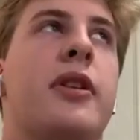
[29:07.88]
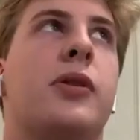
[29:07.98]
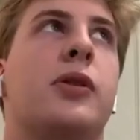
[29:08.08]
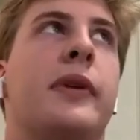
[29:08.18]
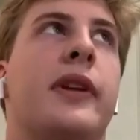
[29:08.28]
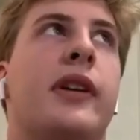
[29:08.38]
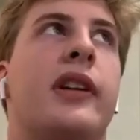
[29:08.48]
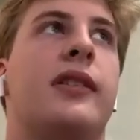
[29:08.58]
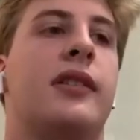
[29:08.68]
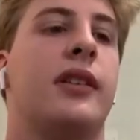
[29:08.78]
cool
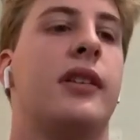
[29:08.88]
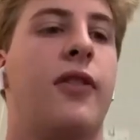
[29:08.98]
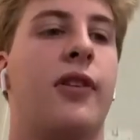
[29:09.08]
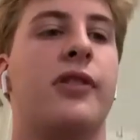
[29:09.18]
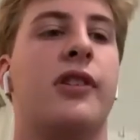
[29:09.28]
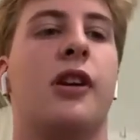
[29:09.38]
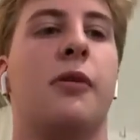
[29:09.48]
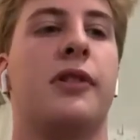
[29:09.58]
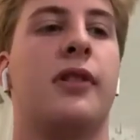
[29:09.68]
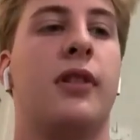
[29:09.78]
because first year
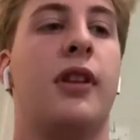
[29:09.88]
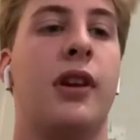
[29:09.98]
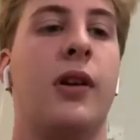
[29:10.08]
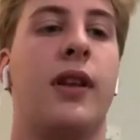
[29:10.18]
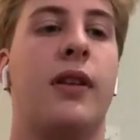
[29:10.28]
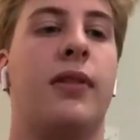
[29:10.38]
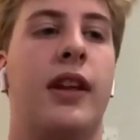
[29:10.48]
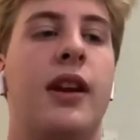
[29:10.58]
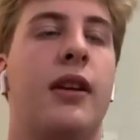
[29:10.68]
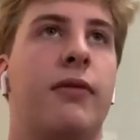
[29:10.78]
was the year
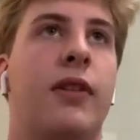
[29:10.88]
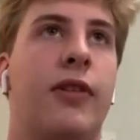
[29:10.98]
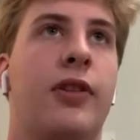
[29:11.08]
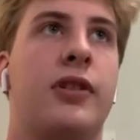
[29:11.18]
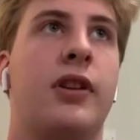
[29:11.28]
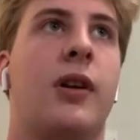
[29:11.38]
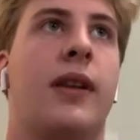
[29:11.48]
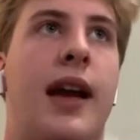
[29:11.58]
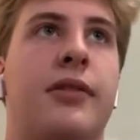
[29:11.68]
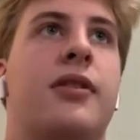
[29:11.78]
they did it the first year
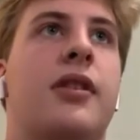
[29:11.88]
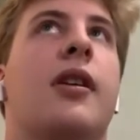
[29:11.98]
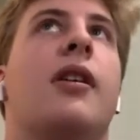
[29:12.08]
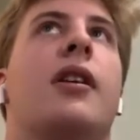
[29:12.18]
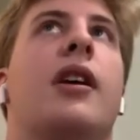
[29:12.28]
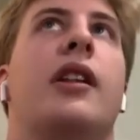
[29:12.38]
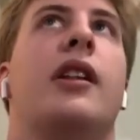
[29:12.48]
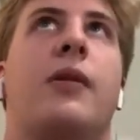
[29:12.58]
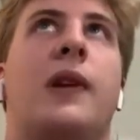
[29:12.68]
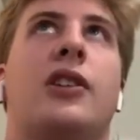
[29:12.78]
last year, and
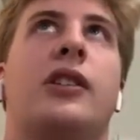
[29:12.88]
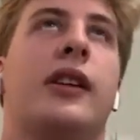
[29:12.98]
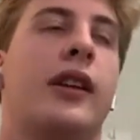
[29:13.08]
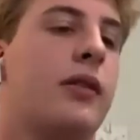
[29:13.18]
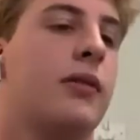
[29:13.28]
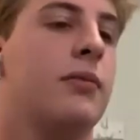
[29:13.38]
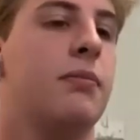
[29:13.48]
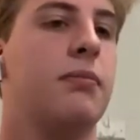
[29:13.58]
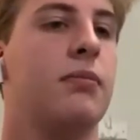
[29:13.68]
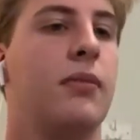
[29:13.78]
like it was actually like
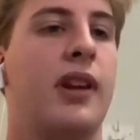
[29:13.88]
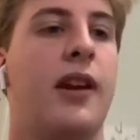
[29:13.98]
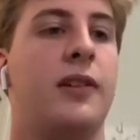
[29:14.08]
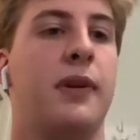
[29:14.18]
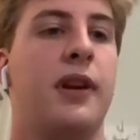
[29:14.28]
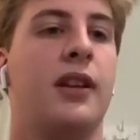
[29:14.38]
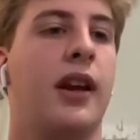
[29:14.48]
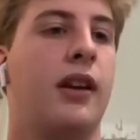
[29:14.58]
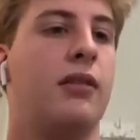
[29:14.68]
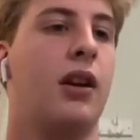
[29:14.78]
ESPN
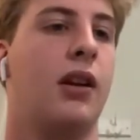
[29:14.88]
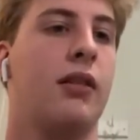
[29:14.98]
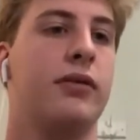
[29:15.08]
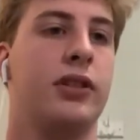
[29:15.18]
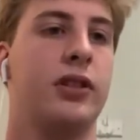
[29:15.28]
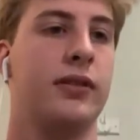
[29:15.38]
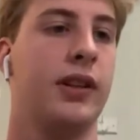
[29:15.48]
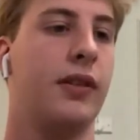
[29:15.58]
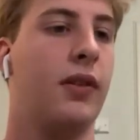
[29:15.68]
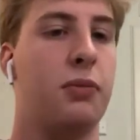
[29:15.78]
like did a coverage of
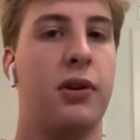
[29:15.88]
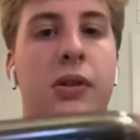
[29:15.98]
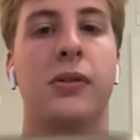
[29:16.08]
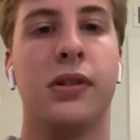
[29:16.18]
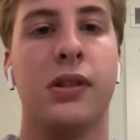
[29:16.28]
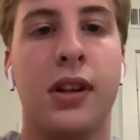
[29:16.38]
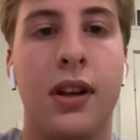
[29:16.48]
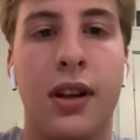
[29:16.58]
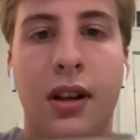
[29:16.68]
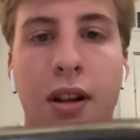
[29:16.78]
it. It's pretty cool.
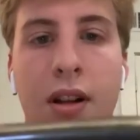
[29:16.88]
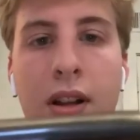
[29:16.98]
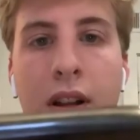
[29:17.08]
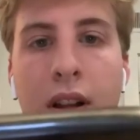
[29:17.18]
Yeah.